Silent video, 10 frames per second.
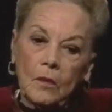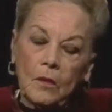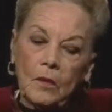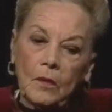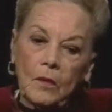
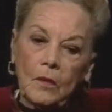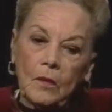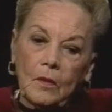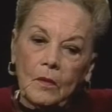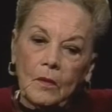What do you think
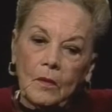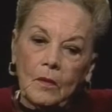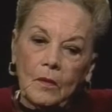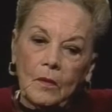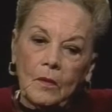their
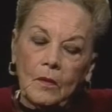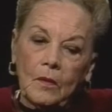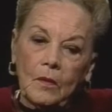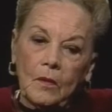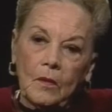message is, or
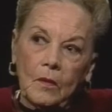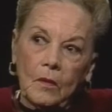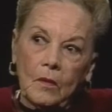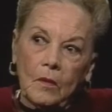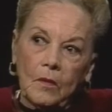do they
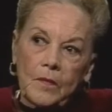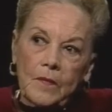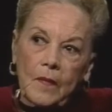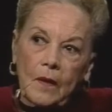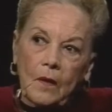have a
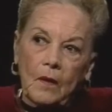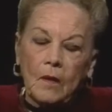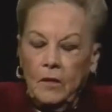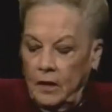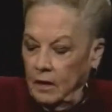message?
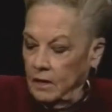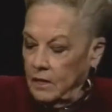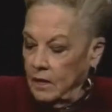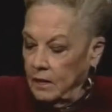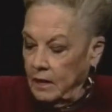Oh yes,
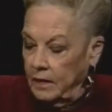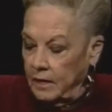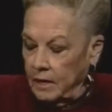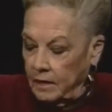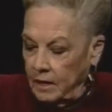I, I
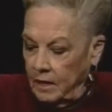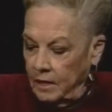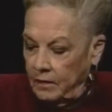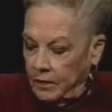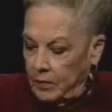think they have.
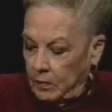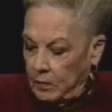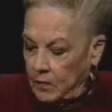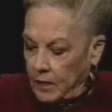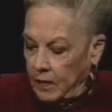Um,
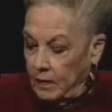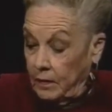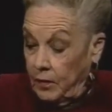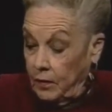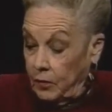I
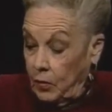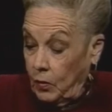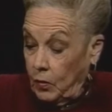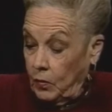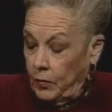think the
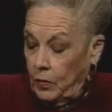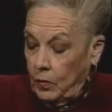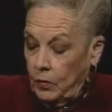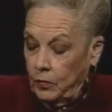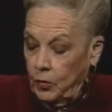whole the
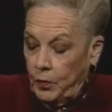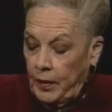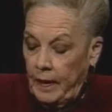whole group.